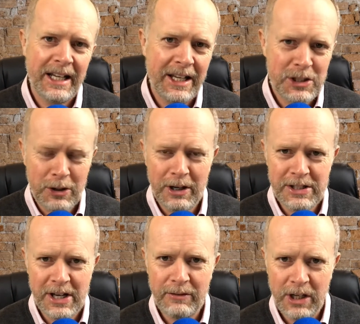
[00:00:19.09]
It's great
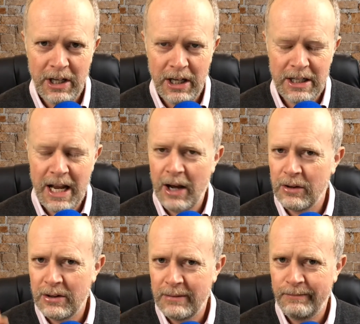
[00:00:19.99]
to have you here. Now,
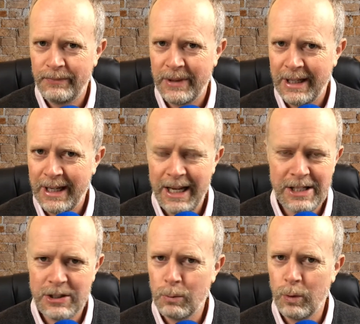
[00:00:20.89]

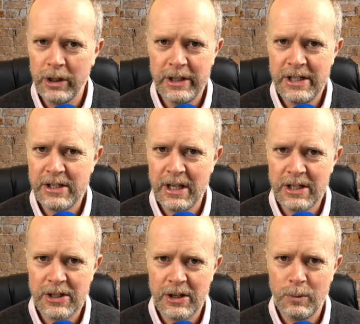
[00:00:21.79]
it's one of these
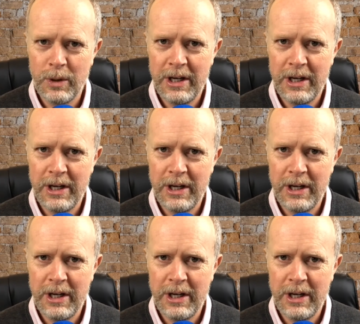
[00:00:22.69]
things that